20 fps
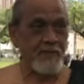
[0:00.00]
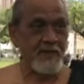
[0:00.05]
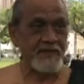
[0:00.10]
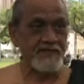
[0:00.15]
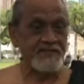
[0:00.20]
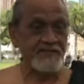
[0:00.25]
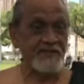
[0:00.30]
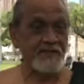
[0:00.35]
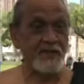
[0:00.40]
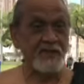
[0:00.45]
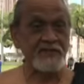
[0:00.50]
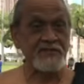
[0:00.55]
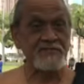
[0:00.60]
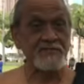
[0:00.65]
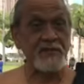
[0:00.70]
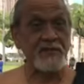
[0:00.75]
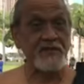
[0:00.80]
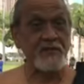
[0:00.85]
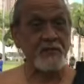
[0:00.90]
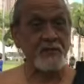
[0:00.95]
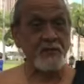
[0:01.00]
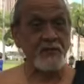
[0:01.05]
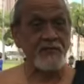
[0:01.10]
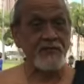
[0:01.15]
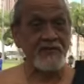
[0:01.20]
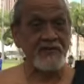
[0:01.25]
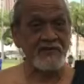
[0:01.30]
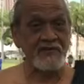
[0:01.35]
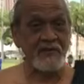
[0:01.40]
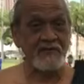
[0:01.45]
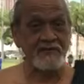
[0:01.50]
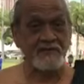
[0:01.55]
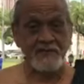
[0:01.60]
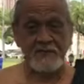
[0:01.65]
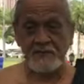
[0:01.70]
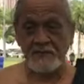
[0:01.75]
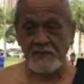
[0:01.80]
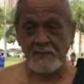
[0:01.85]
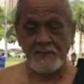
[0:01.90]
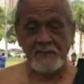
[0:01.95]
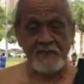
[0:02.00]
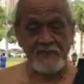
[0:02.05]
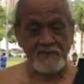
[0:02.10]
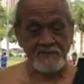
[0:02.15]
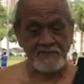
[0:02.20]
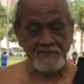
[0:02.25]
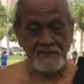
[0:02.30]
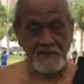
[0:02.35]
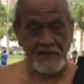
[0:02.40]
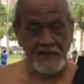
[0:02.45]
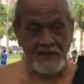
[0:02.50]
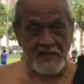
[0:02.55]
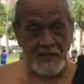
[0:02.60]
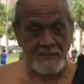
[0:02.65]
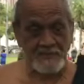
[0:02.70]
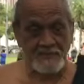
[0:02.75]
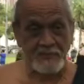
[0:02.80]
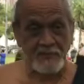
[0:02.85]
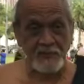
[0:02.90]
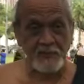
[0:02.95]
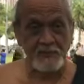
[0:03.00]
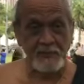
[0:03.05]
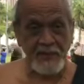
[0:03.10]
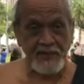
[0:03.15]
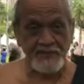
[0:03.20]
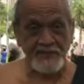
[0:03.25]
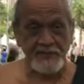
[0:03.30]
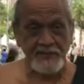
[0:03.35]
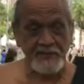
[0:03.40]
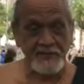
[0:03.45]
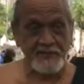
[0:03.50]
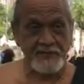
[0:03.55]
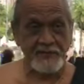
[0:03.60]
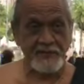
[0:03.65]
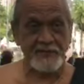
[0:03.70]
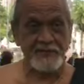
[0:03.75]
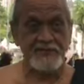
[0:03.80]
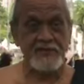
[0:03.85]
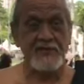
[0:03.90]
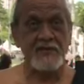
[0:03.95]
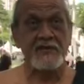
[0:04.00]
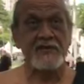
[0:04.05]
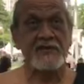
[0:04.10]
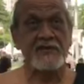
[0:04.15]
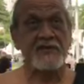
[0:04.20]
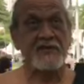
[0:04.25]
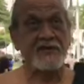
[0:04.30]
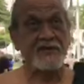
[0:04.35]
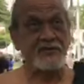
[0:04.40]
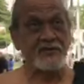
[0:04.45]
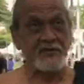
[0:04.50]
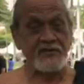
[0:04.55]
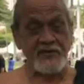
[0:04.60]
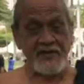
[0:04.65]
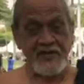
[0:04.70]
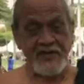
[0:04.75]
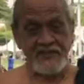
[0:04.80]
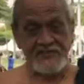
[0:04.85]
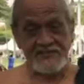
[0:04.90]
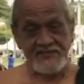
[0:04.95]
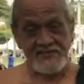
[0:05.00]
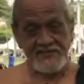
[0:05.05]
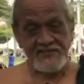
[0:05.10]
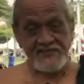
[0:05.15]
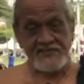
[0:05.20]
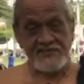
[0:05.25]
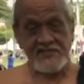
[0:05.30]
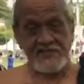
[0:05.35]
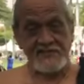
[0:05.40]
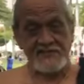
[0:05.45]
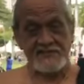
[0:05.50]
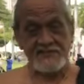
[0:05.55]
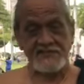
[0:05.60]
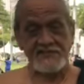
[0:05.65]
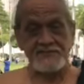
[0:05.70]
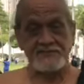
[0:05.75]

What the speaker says: It's the largest mountain in the world that comes from the absolute mantle of the earth to the highest in the skies.